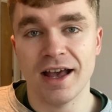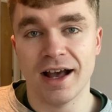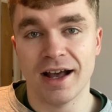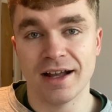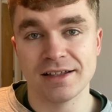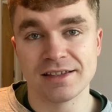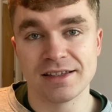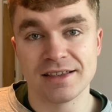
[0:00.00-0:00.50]

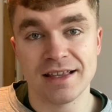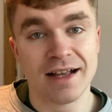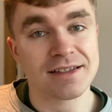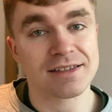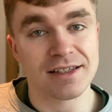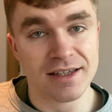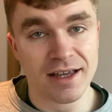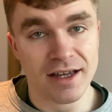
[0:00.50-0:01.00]
and
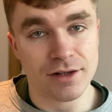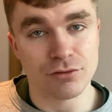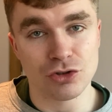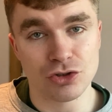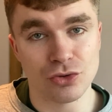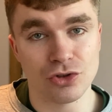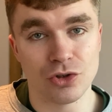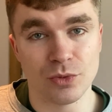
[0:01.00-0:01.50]
that's the kind of
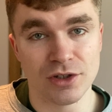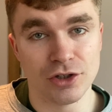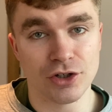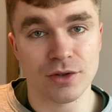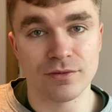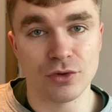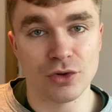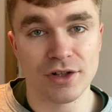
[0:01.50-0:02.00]
result that we're
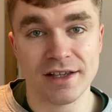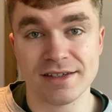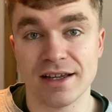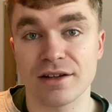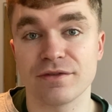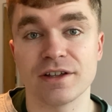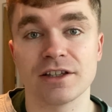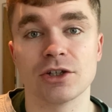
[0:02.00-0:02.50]
looking for, and that's the
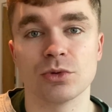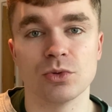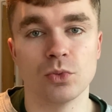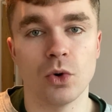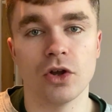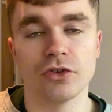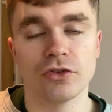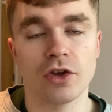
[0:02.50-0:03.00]
kind of thing that we
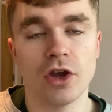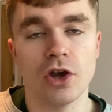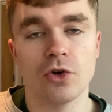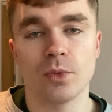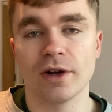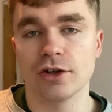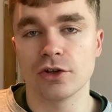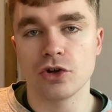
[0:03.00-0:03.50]
want
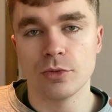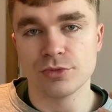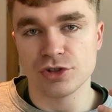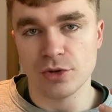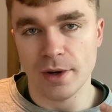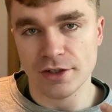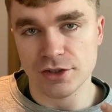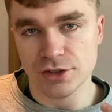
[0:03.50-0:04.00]
when it comes
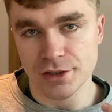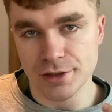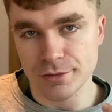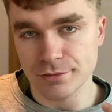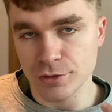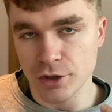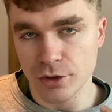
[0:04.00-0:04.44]
to actually,